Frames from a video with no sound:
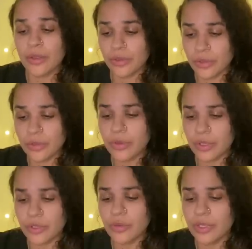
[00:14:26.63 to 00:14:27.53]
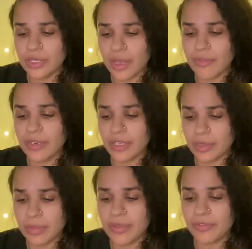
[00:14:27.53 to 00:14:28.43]
You could definitely
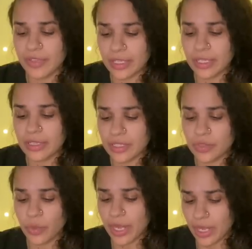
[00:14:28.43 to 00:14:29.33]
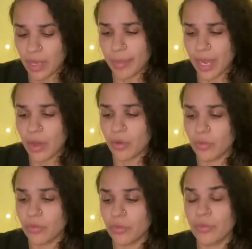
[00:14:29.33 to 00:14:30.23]
be feeling this way about
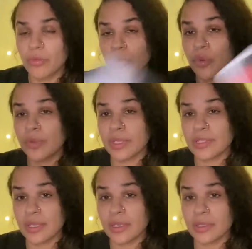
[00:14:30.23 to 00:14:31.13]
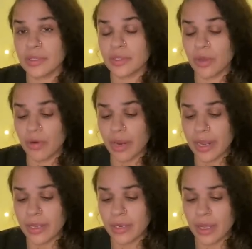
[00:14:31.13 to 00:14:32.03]
who this is, all
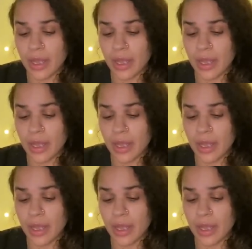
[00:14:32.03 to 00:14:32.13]
right?